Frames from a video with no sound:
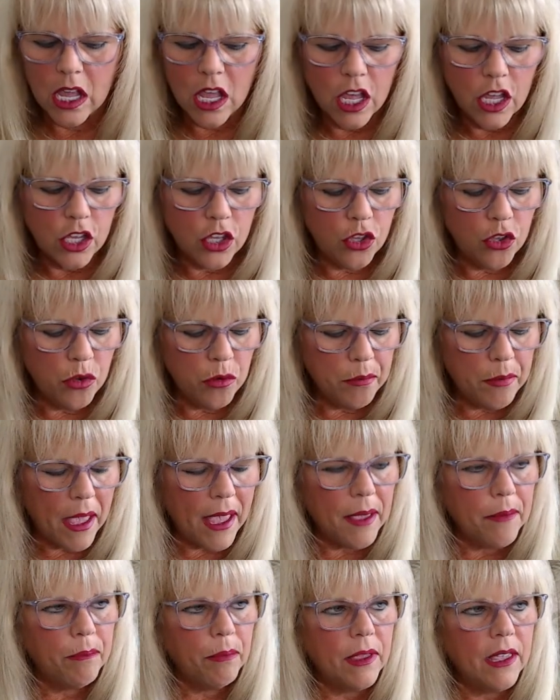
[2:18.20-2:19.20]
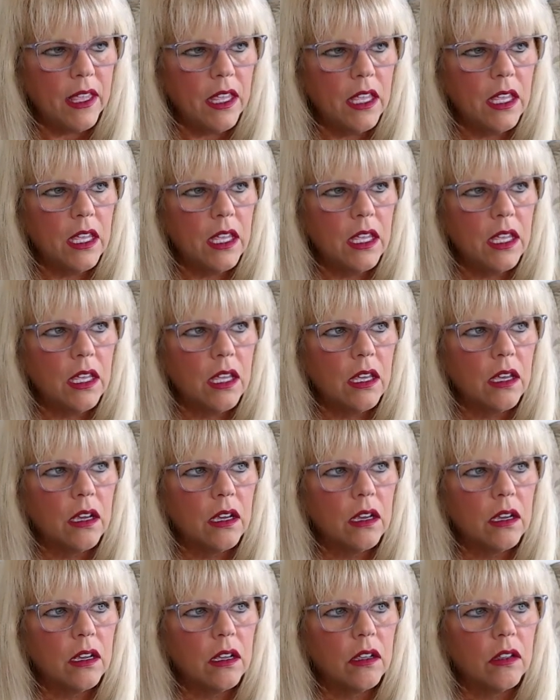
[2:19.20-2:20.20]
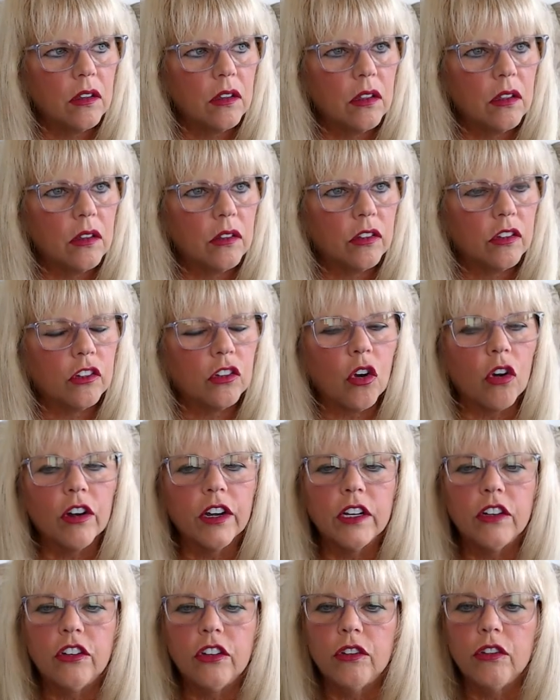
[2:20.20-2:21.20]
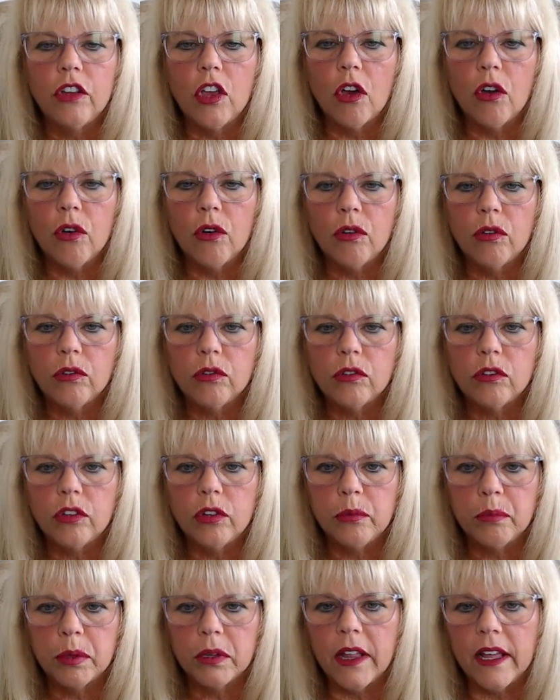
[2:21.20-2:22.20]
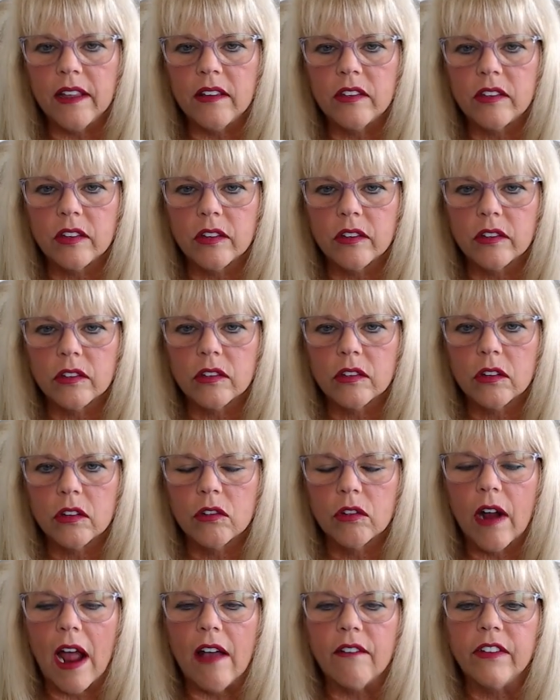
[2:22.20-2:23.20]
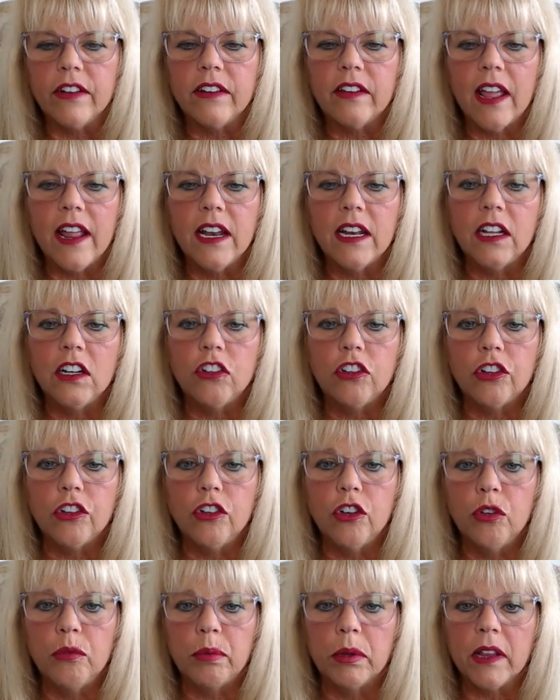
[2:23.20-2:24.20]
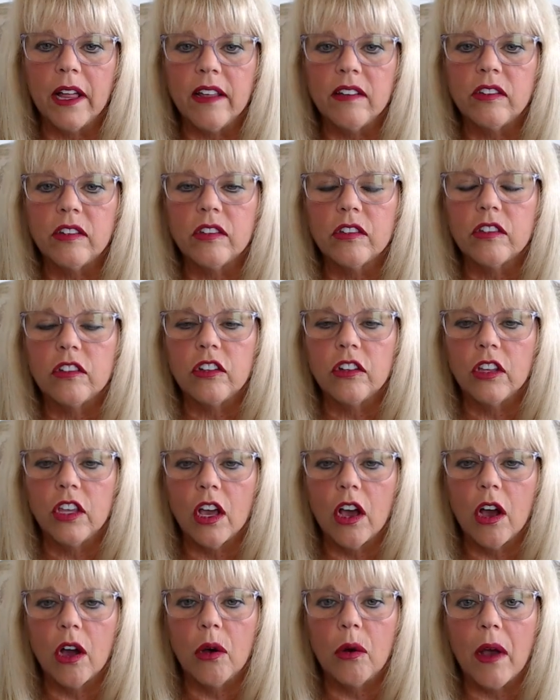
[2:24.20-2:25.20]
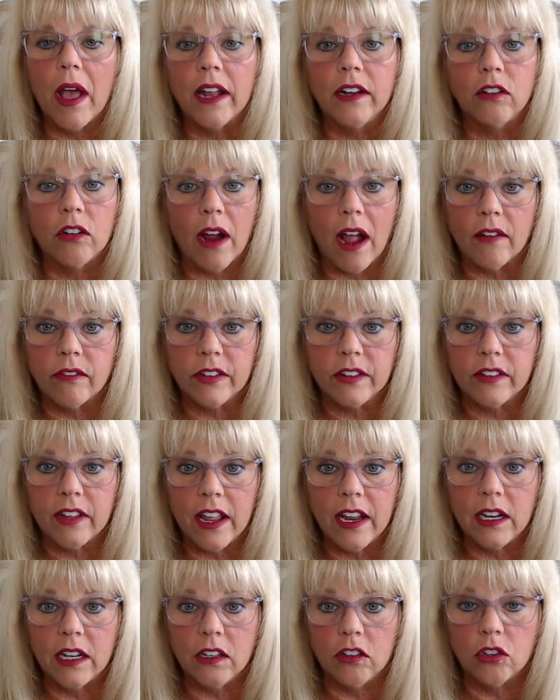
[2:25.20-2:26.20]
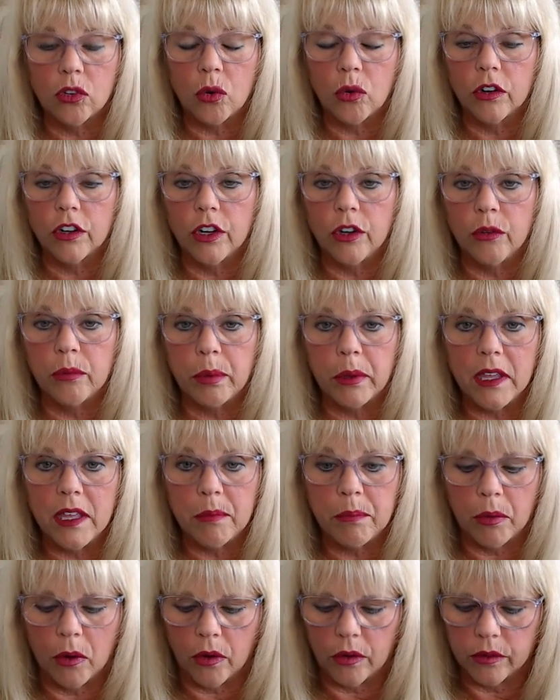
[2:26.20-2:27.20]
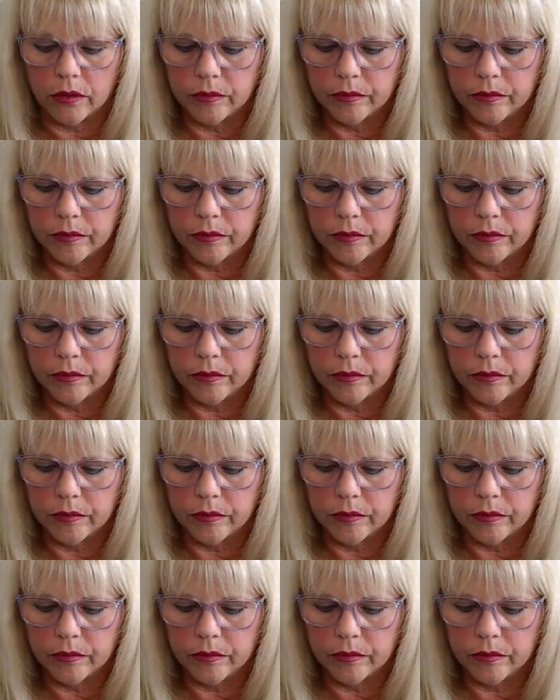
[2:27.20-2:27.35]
You may be starting to go to places, gravitating to new places to go, and gravitating toward new people.